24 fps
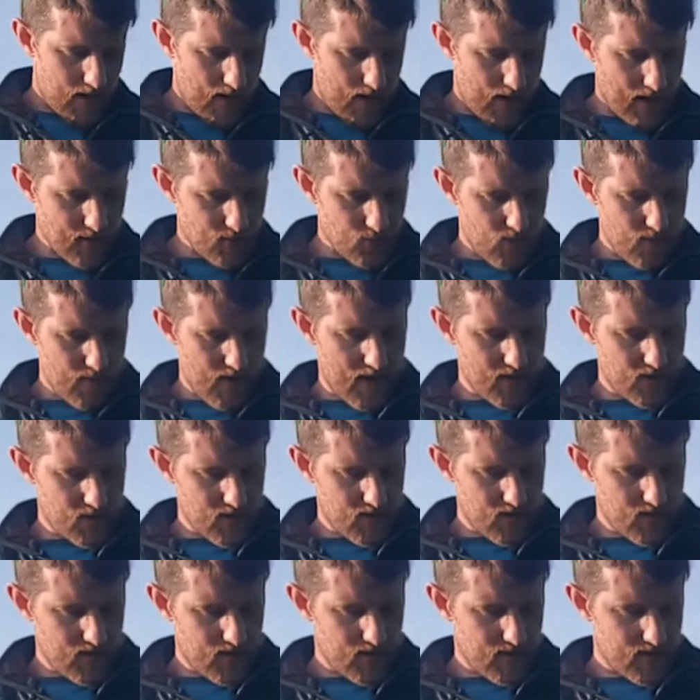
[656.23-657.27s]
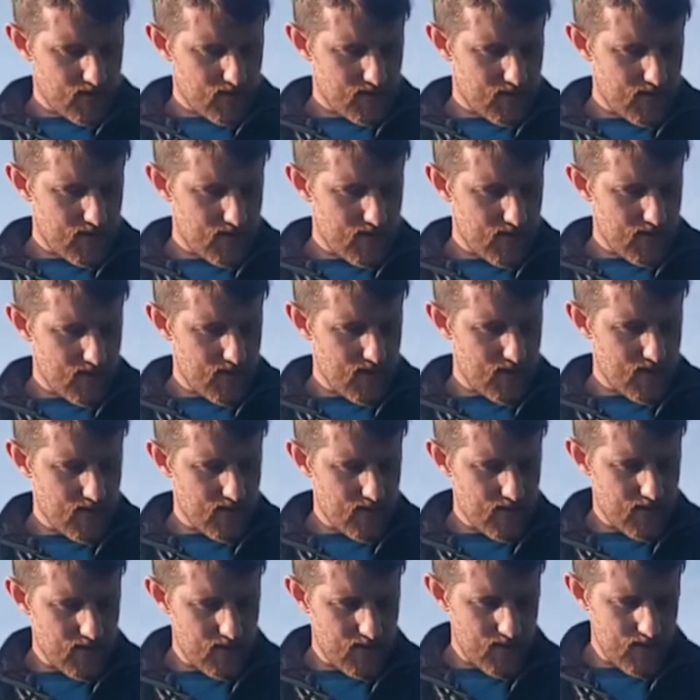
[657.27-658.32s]
as we mentioned,
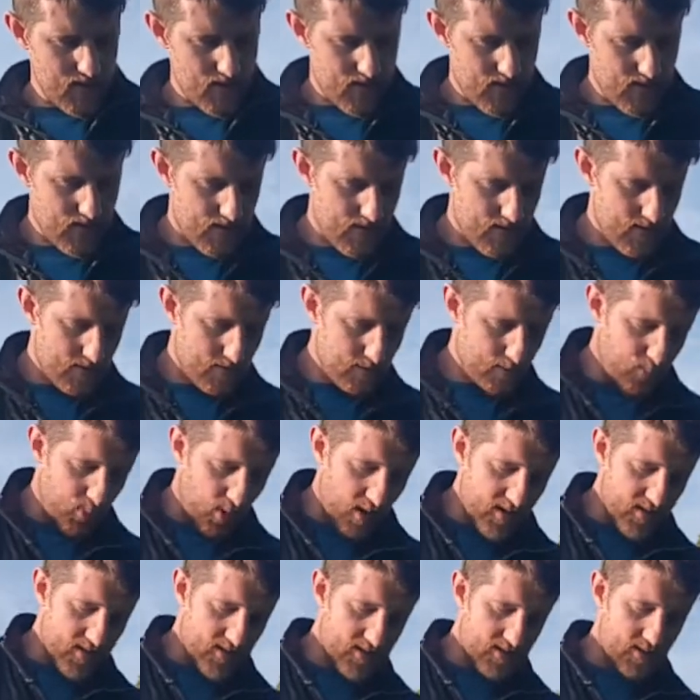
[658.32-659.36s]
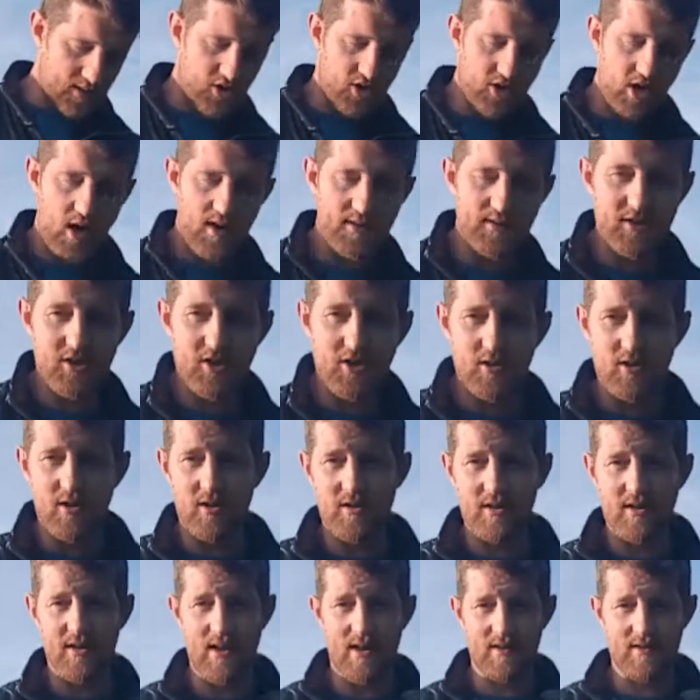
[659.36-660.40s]
the chart that you're
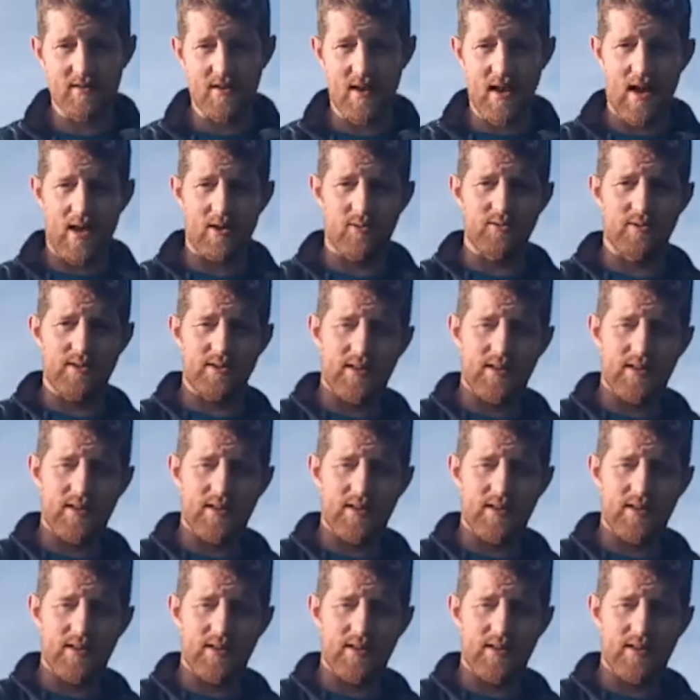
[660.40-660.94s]
looking at now